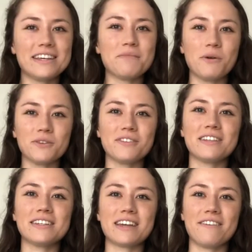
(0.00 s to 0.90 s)
Most of
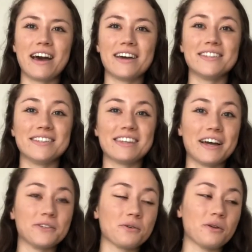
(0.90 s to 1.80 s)
this I've had since high
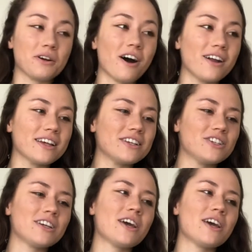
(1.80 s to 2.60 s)
school or college,